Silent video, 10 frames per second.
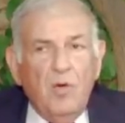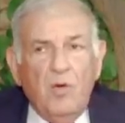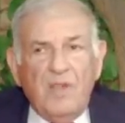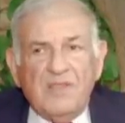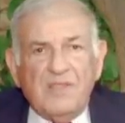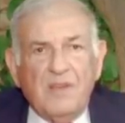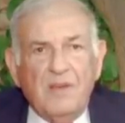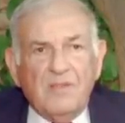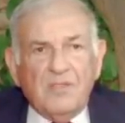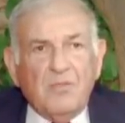who is
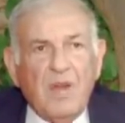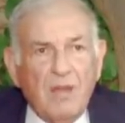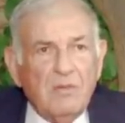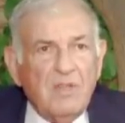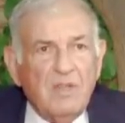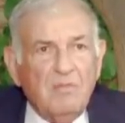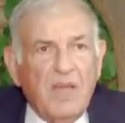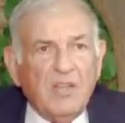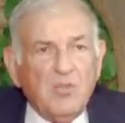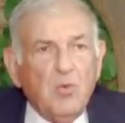surrounded
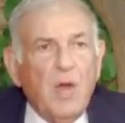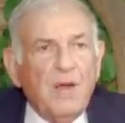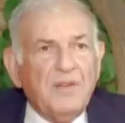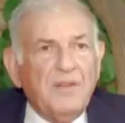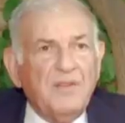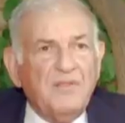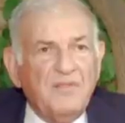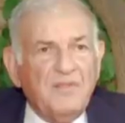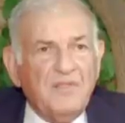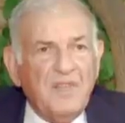by
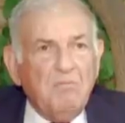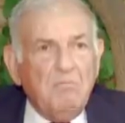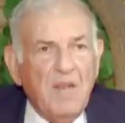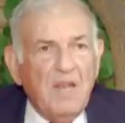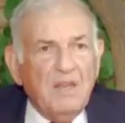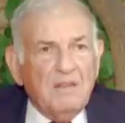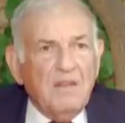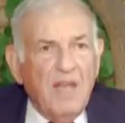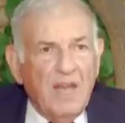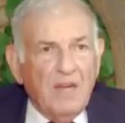250
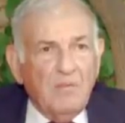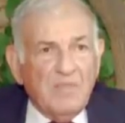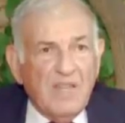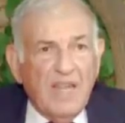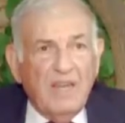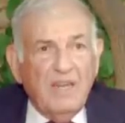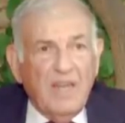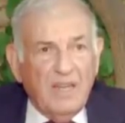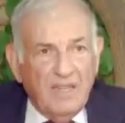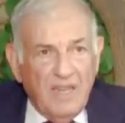million Arabs, like in
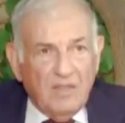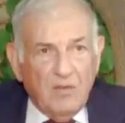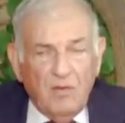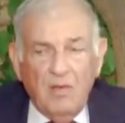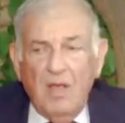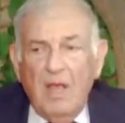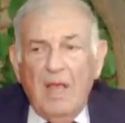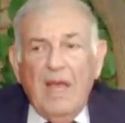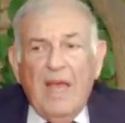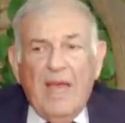a ghetto,
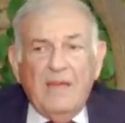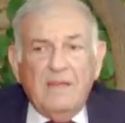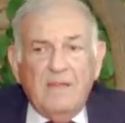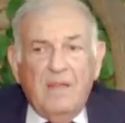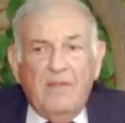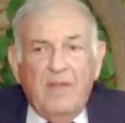and